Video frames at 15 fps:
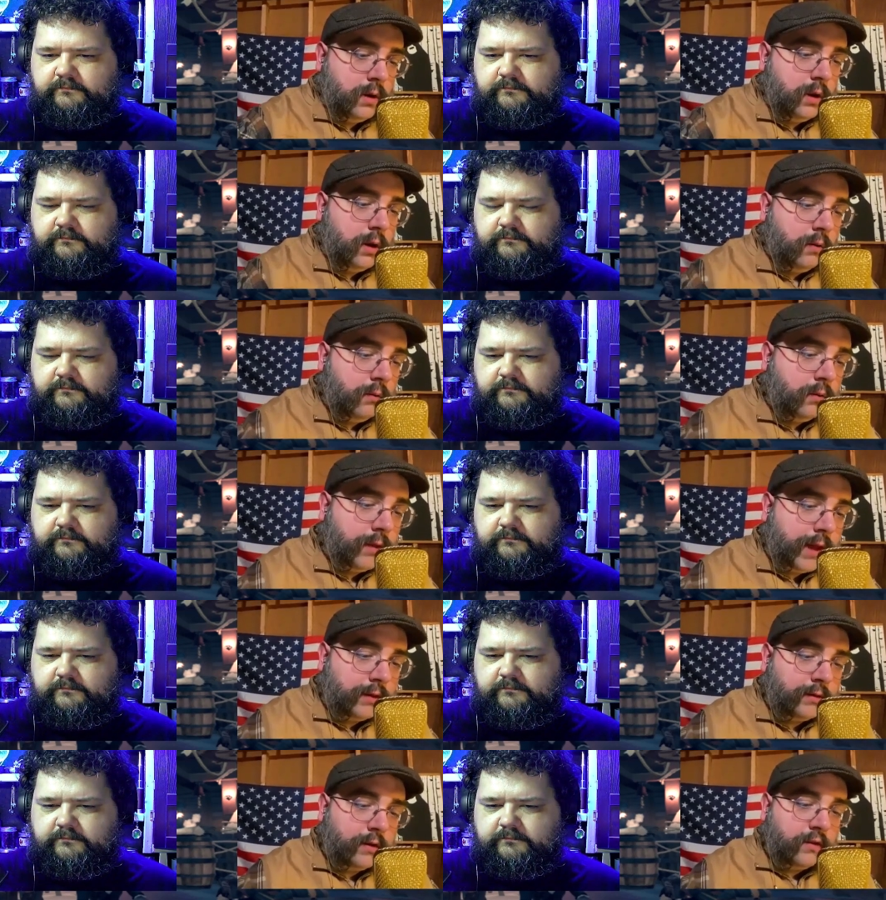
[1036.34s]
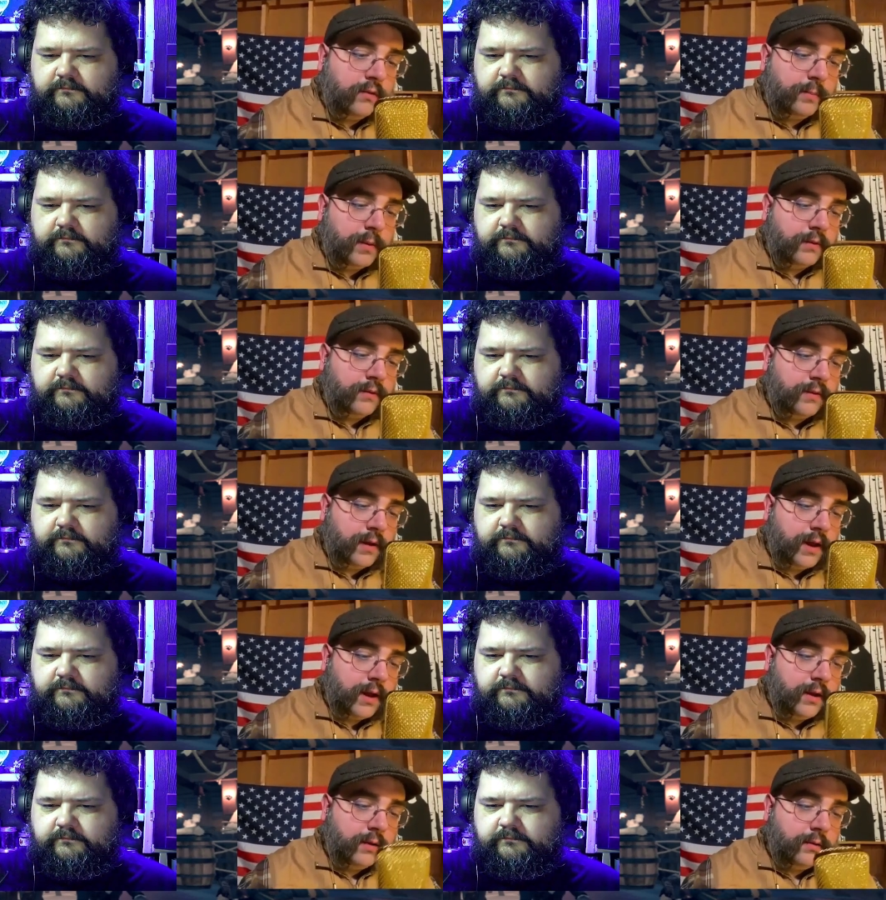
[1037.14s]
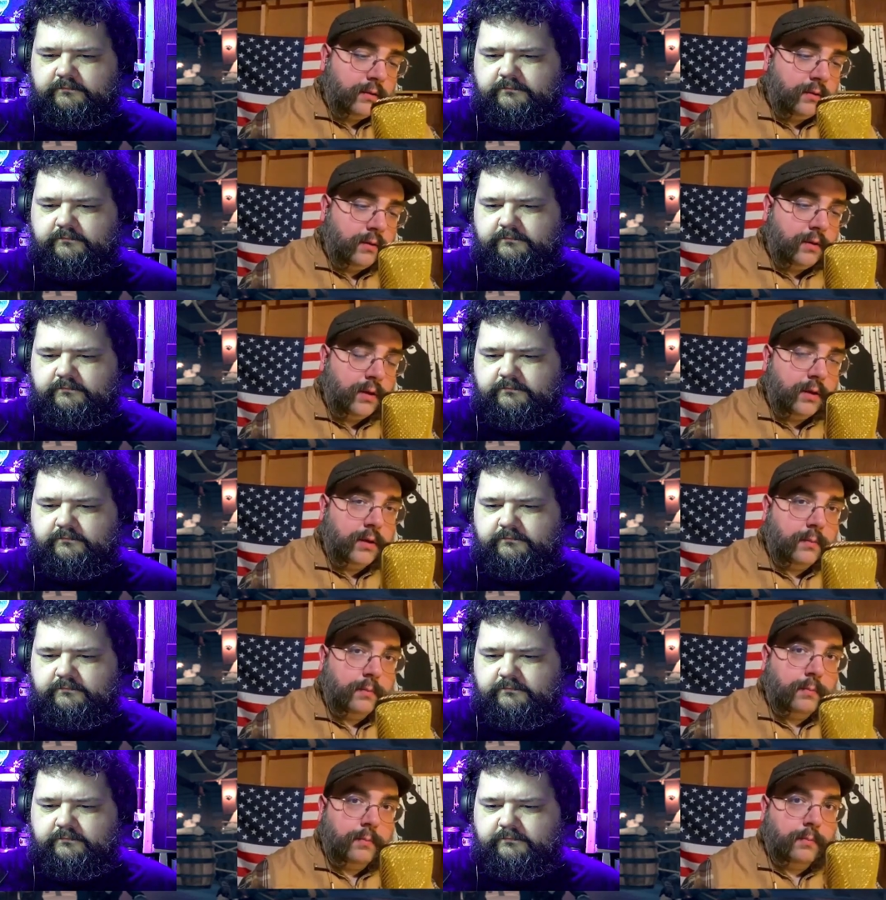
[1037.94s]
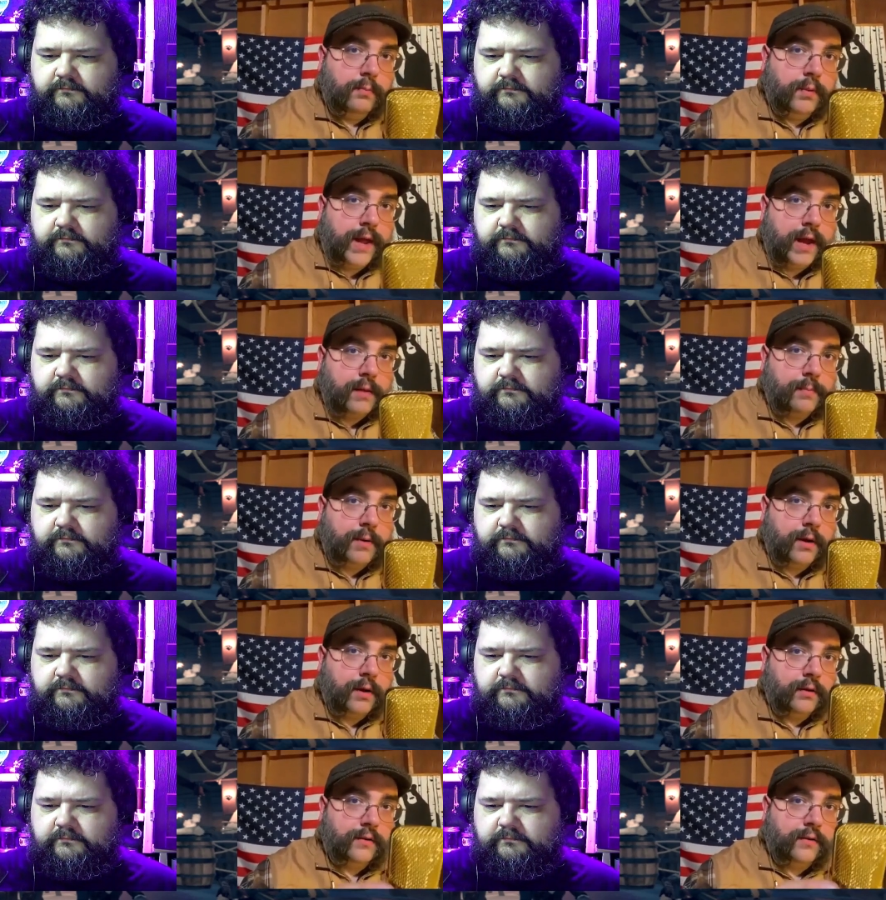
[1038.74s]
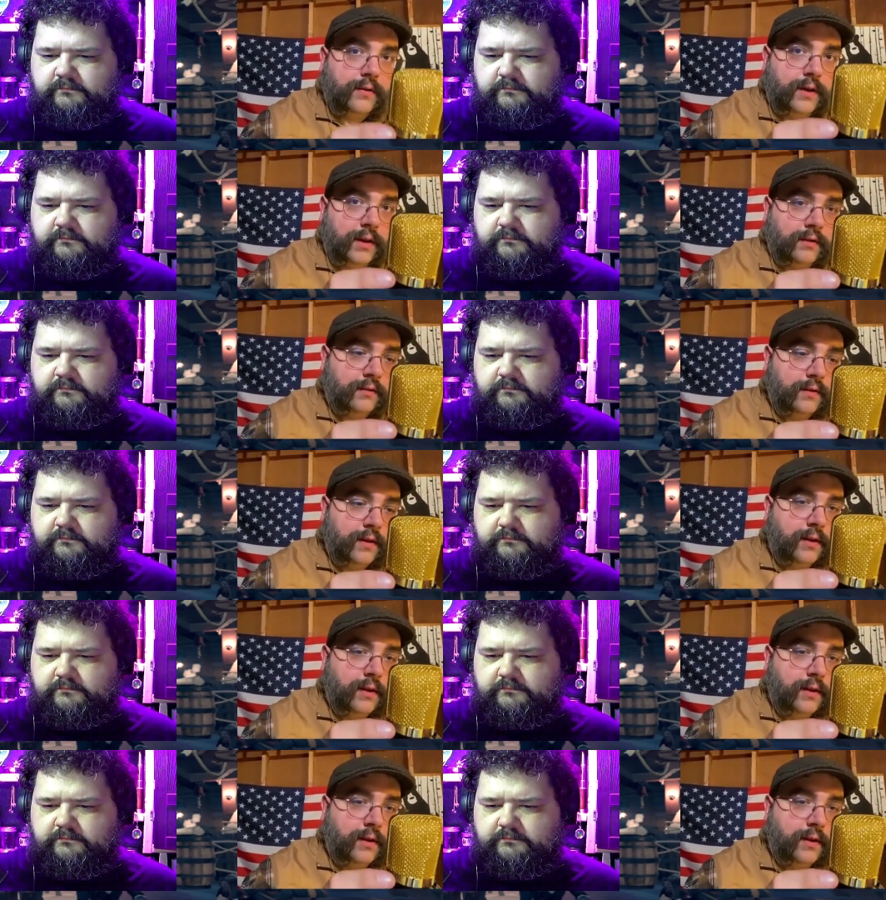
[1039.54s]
Speaker 1: Well, that does, but uh, the black parts that's uh,